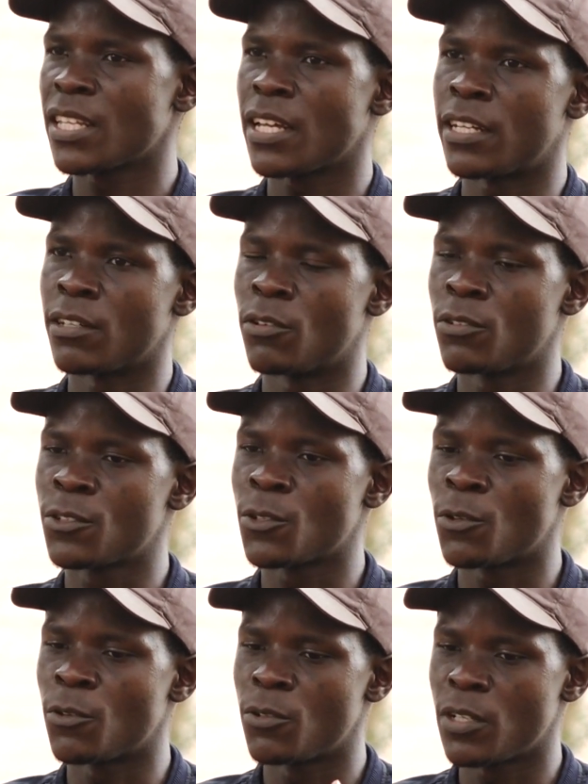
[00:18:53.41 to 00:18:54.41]
And
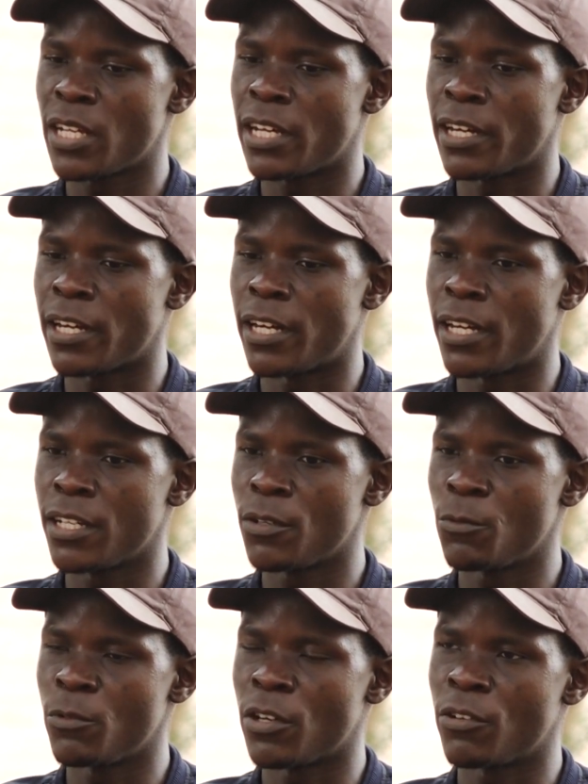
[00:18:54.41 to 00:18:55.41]
also
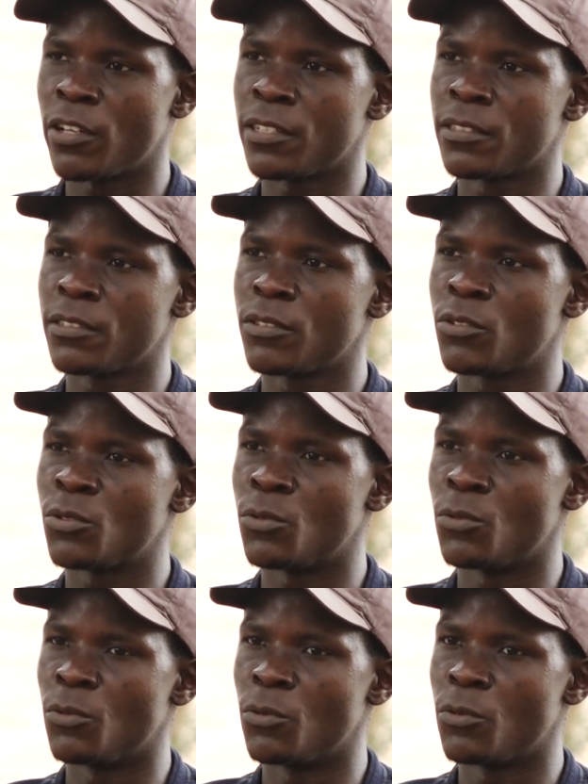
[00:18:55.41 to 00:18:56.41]
we are going
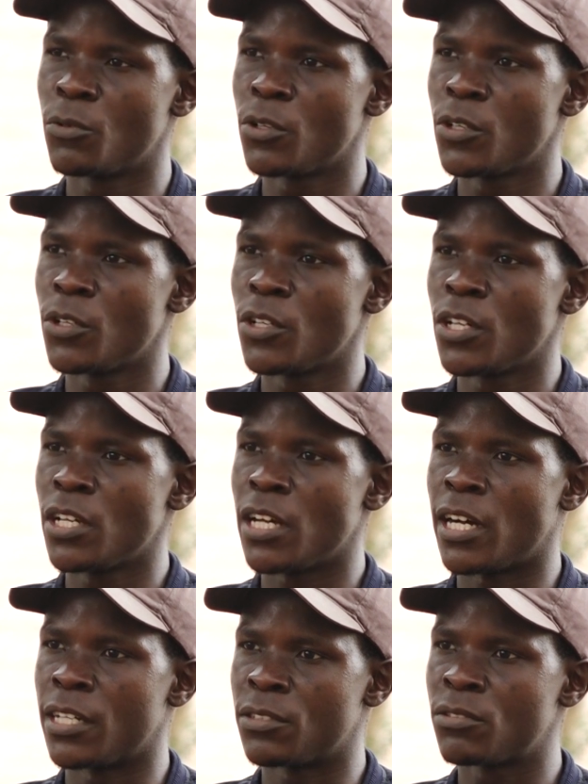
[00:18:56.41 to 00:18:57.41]
to
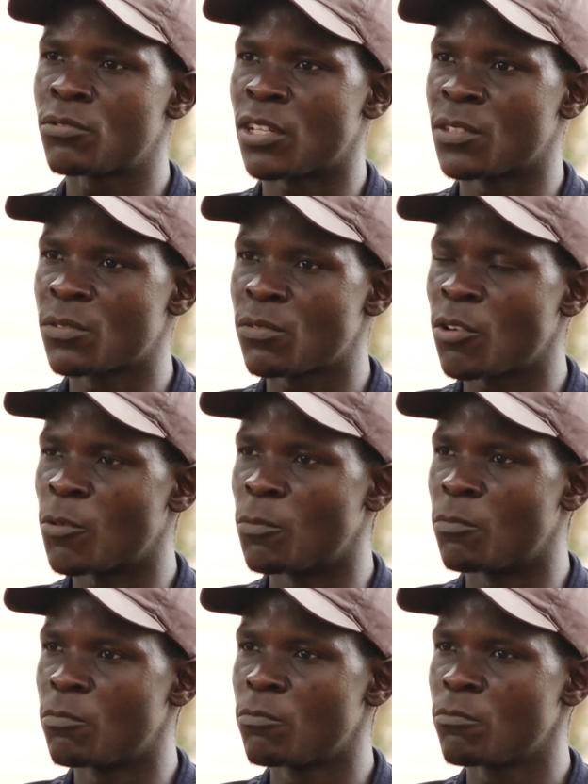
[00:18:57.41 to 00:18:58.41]

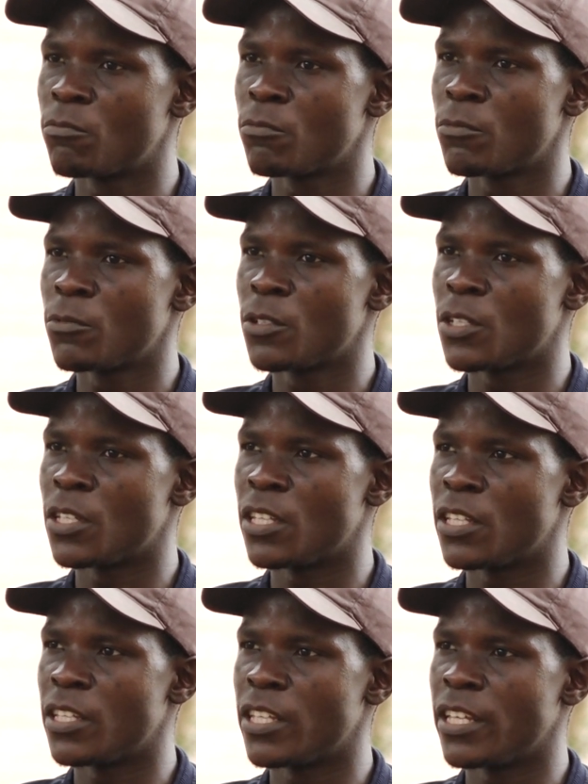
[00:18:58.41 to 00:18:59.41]
transform
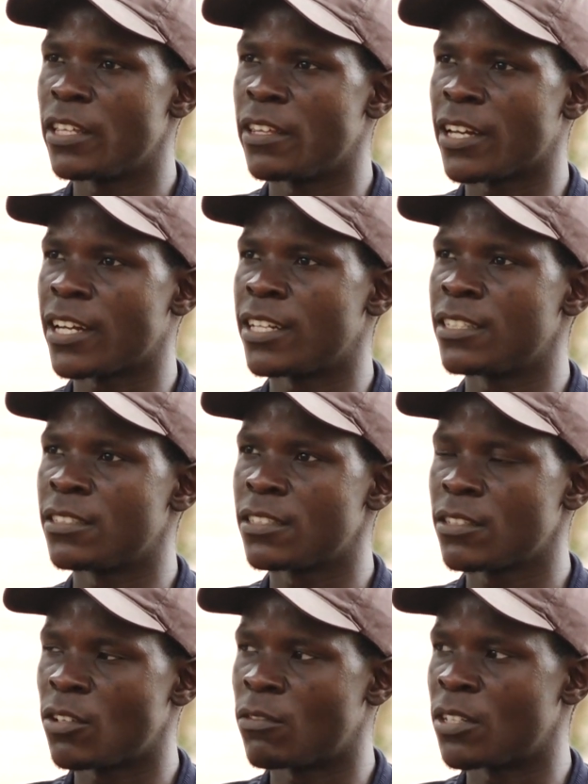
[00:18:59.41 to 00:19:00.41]
the kind
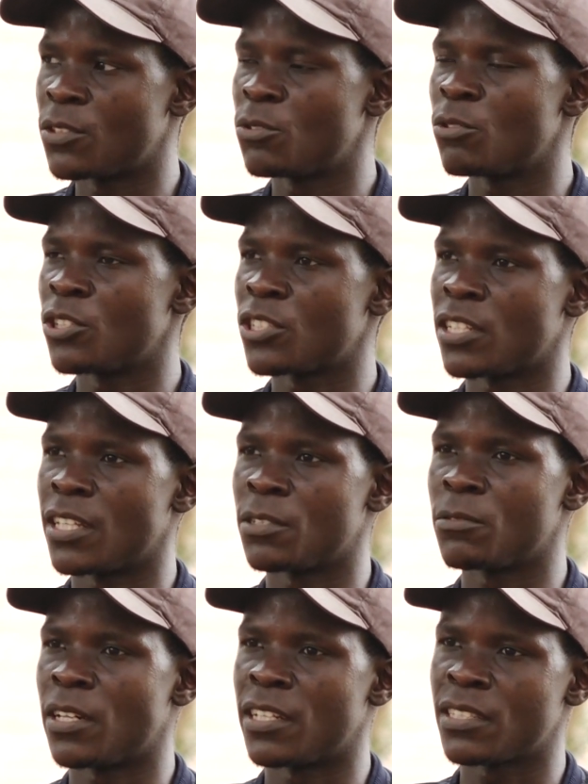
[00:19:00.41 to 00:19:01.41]
of a situation
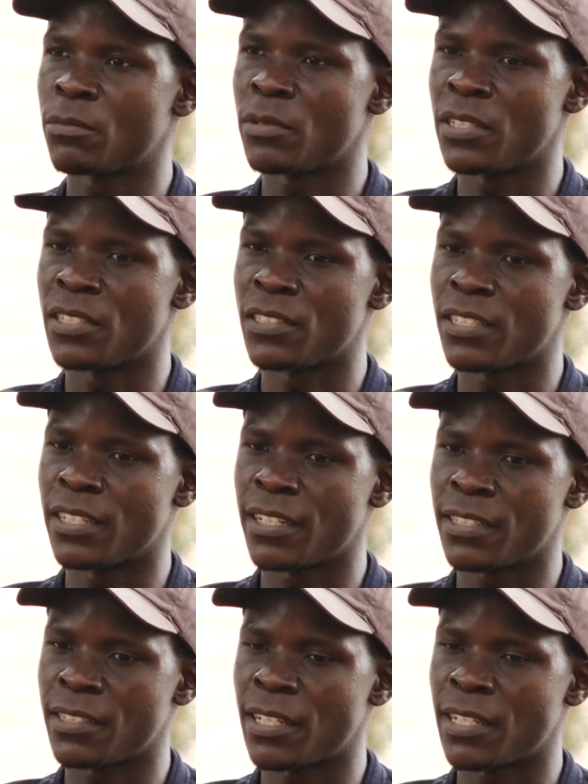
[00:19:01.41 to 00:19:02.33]
that we are experiencing right